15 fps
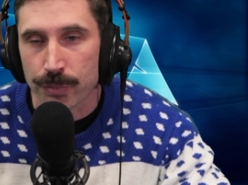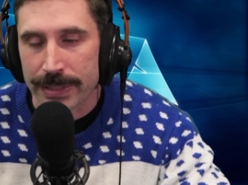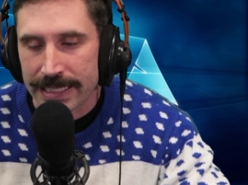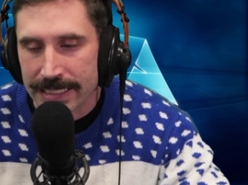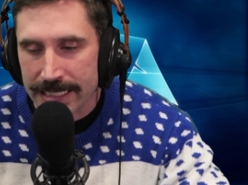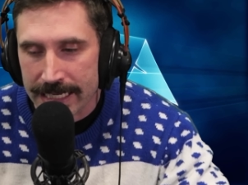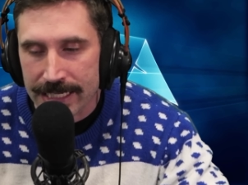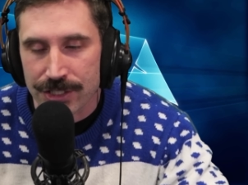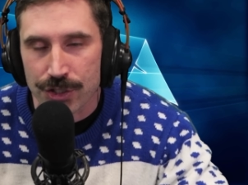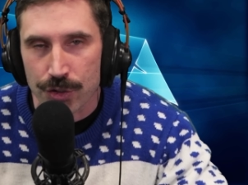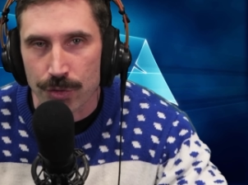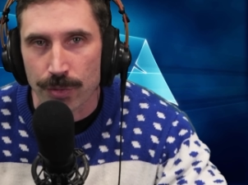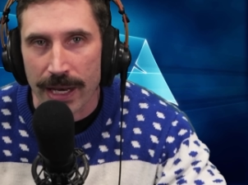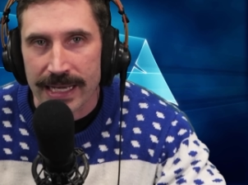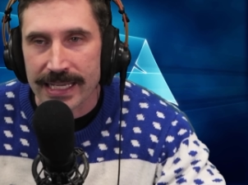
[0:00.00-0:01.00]
We need
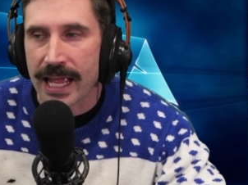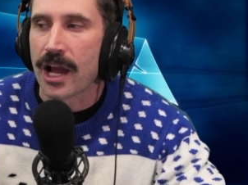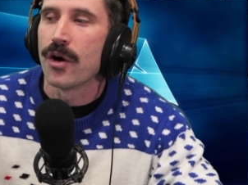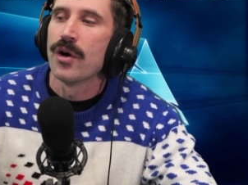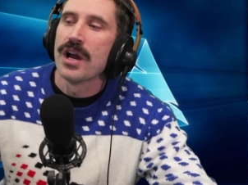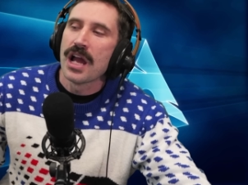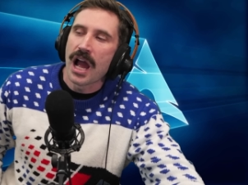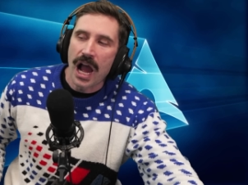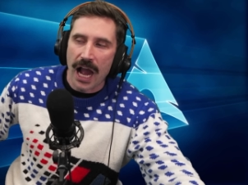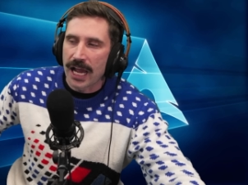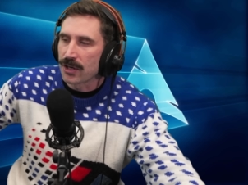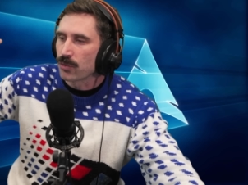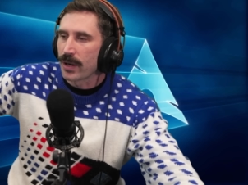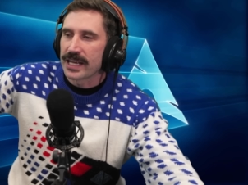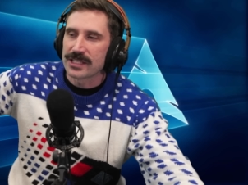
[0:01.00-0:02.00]
you right now.
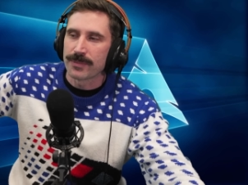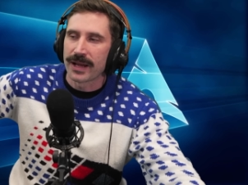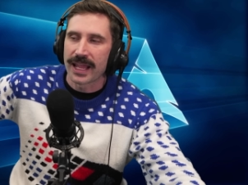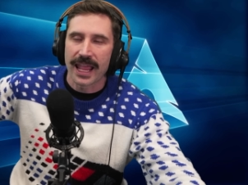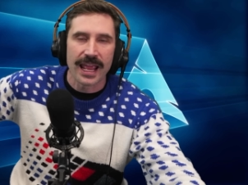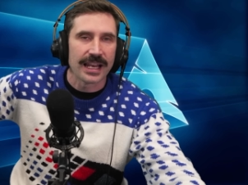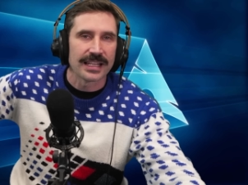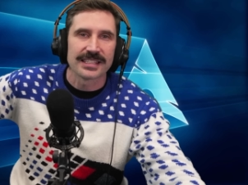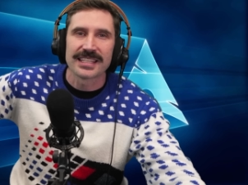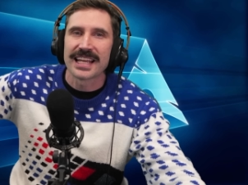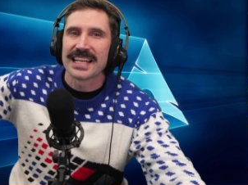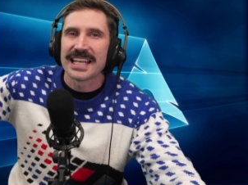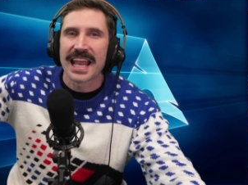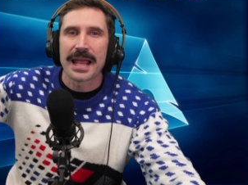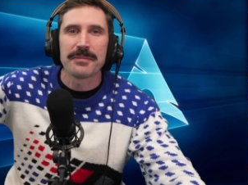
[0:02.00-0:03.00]
I'd raise my hand. I'd say,
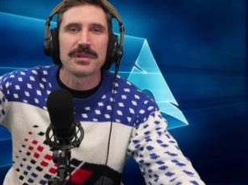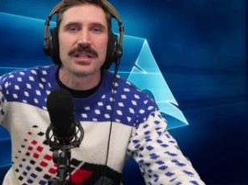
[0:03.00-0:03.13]
name the